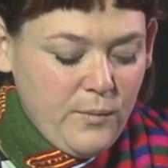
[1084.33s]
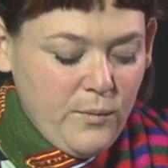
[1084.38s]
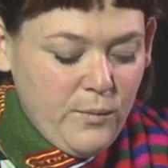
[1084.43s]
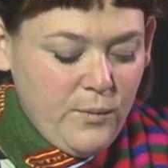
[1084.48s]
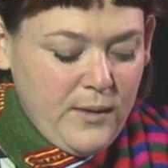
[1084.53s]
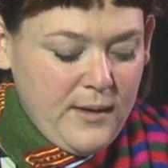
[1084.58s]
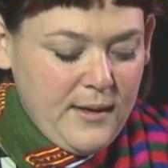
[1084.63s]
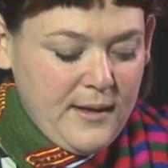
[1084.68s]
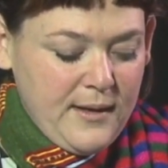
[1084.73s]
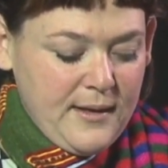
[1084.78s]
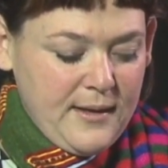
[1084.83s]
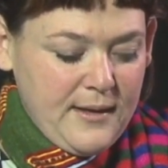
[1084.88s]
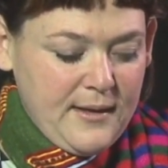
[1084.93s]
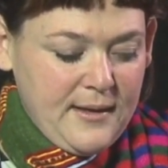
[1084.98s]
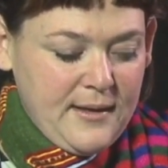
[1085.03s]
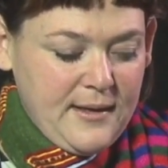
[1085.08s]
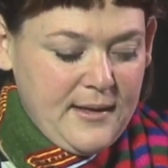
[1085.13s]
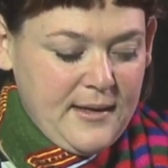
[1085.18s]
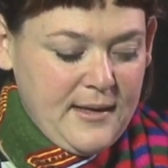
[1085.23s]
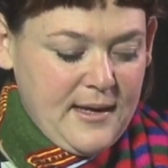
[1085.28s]

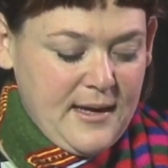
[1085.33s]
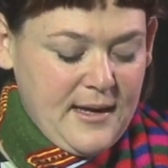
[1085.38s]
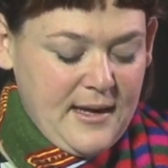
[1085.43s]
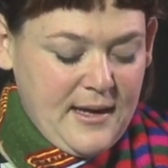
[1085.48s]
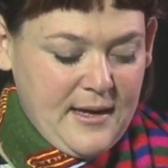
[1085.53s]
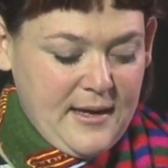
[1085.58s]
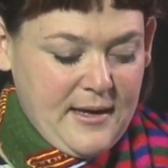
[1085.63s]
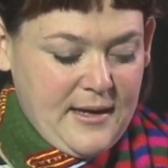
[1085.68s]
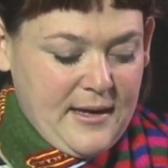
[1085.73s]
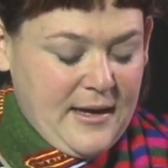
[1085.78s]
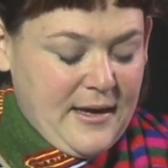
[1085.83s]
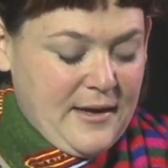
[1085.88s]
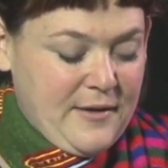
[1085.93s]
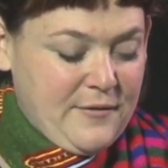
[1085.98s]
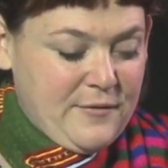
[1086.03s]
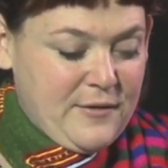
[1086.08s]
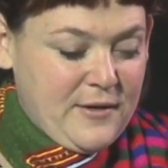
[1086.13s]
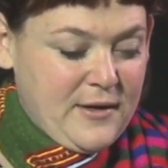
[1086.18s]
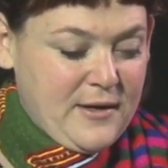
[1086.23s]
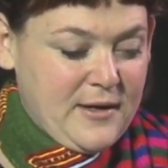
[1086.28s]
we have